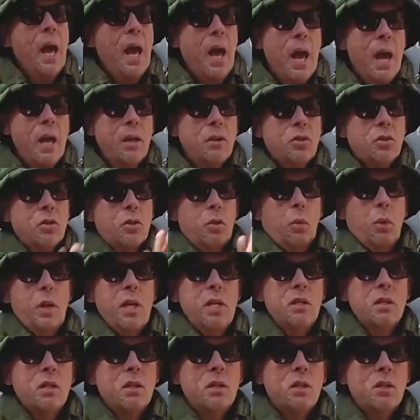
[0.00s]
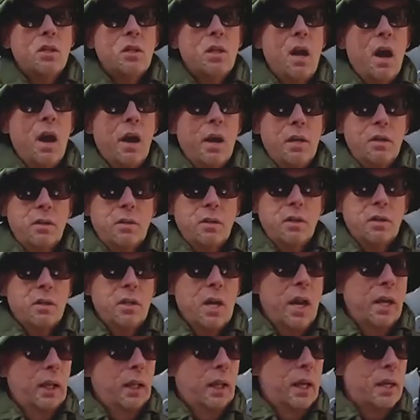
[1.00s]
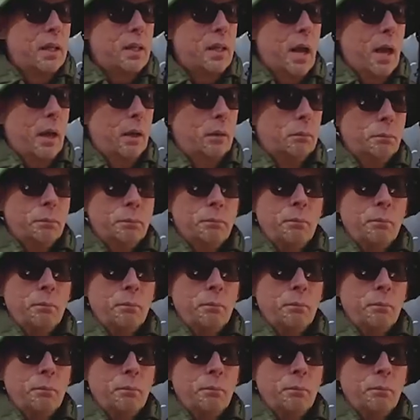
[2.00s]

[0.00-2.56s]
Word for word: hence the reason the stock is designed like that.